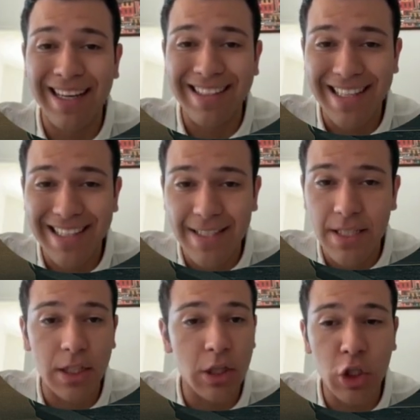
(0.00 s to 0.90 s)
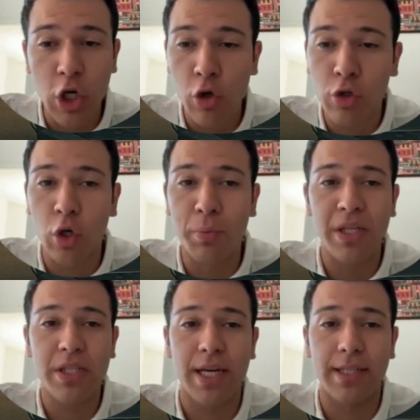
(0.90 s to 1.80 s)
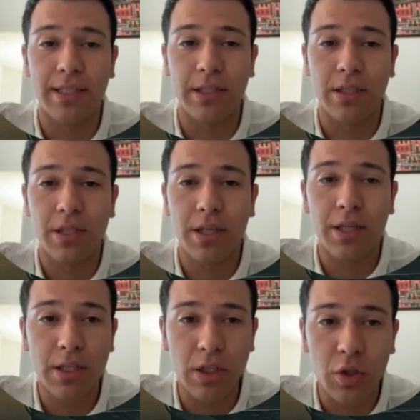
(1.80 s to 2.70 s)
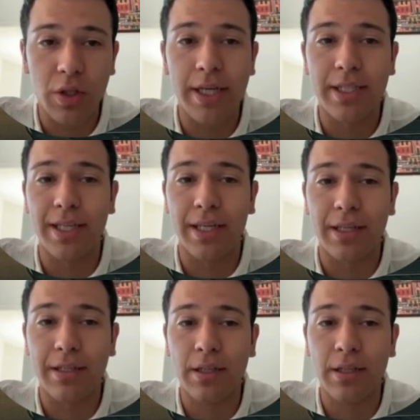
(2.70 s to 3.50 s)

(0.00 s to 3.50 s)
There's still no global standard calculating